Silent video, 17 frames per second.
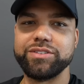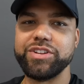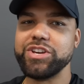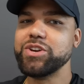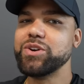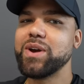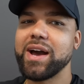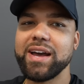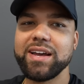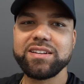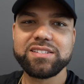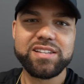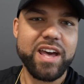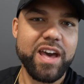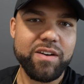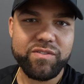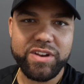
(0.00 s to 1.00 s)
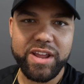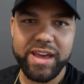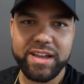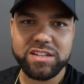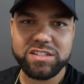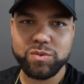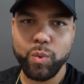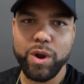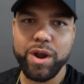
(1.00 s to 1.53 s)
Do you guys have
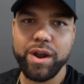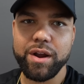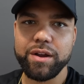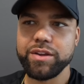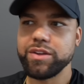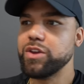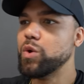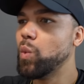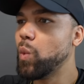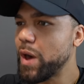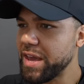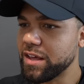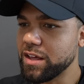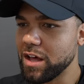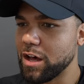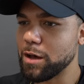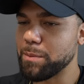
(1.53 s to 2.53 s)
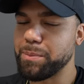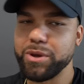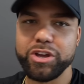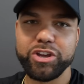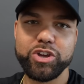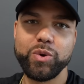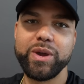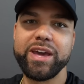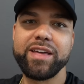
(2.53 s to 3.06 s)
days where you wake up,
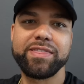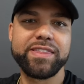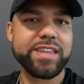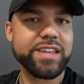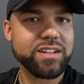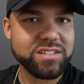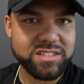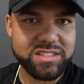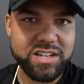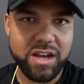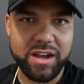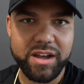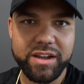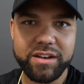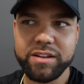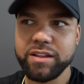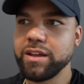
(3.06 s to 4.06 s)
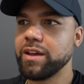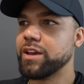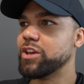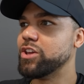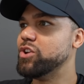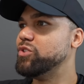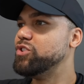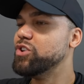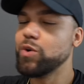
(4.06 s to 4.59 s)
you get things done,
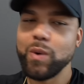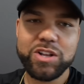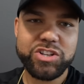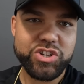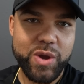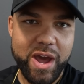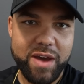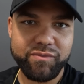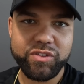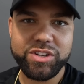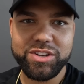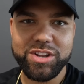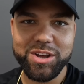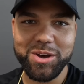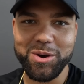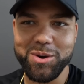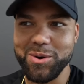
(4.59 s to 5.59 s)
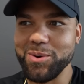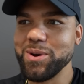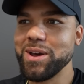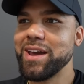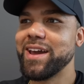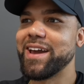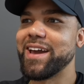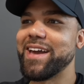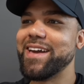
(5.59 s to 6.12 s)
you do what you have to do,
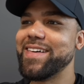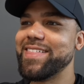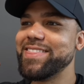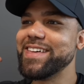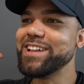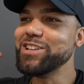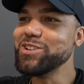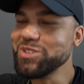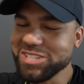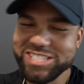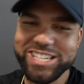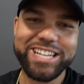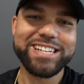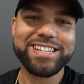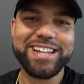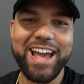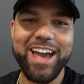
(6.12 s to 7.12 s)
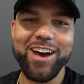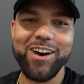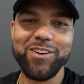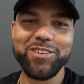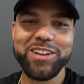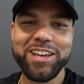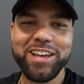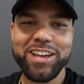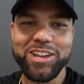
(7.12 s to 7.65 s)
and then you sit
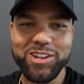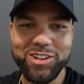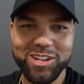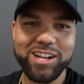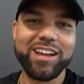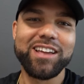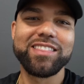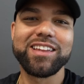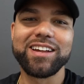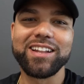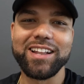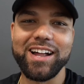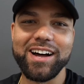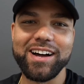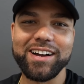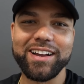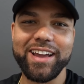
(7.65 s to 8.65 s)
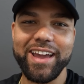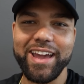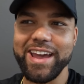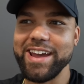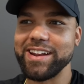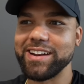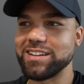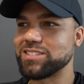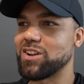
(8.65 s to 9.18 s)
down, you look at the clock,
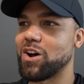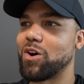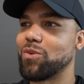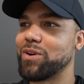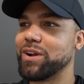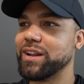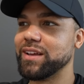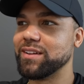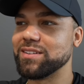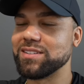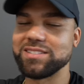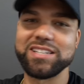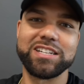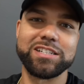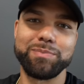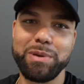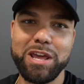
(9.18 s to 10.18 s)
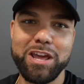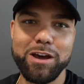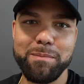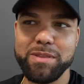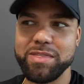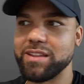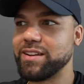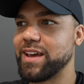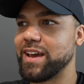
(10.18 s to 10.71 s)
and it's already 6 p.m.
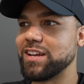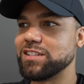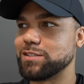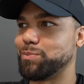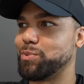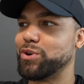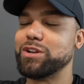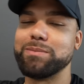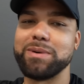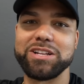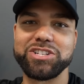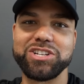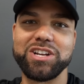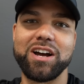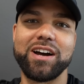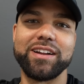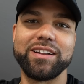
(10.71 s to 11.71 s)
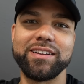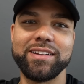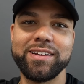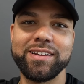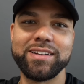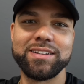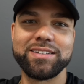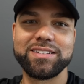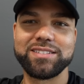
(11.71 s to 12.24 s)
and the day's pretty much gone?
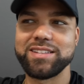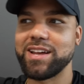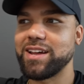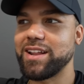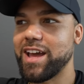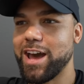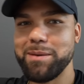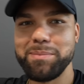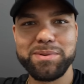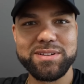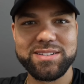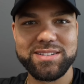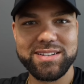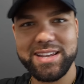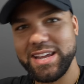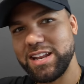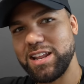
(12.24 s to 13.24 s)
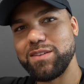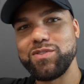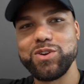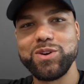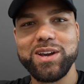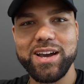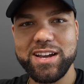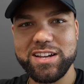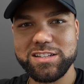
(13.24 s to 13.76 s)
Does that happen to any of
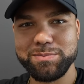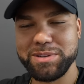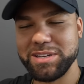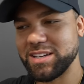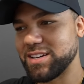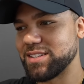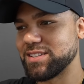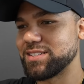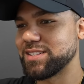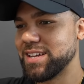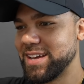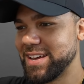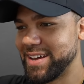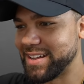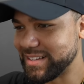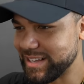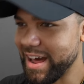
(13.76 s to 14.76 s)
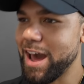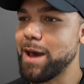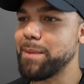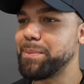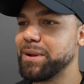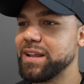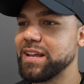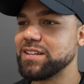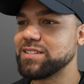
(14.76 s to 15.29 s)
you guys? Because it's
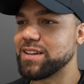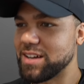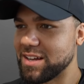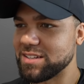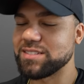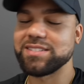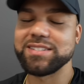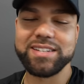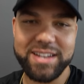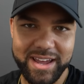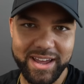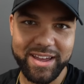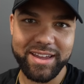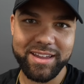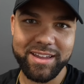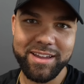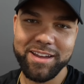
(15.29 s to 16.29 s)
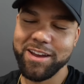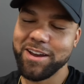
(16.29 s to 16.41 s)
happening to us today.